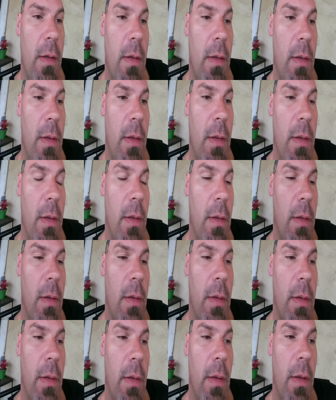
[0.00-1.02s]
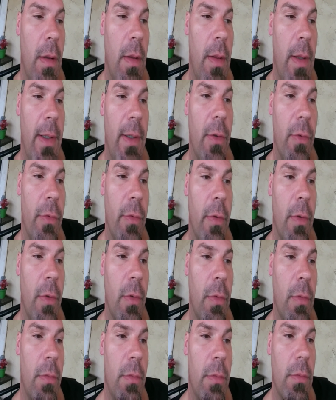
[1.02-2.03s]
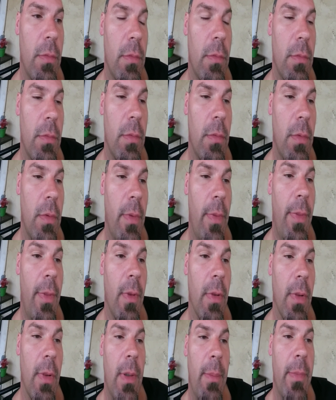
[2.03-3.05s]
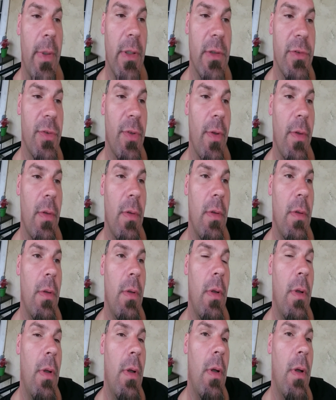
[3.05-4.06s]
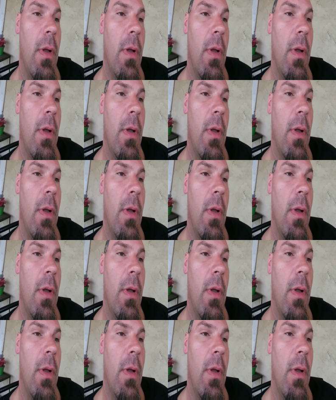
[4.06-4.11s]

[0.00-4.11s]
They don't know the limits of